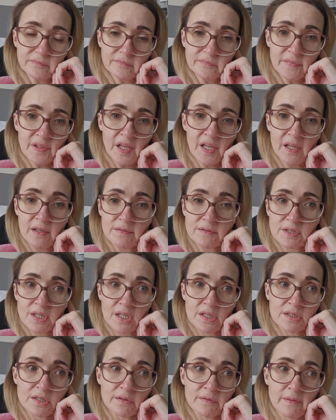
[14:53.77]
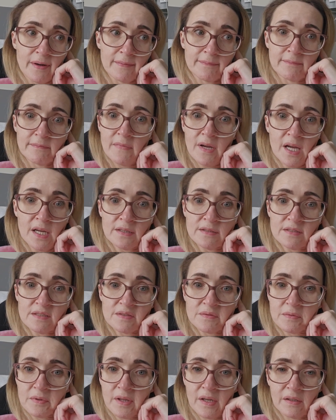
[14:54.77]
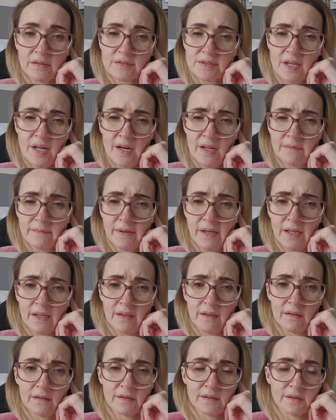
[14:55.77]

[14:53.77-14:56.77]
They keep changing my meds without telling me,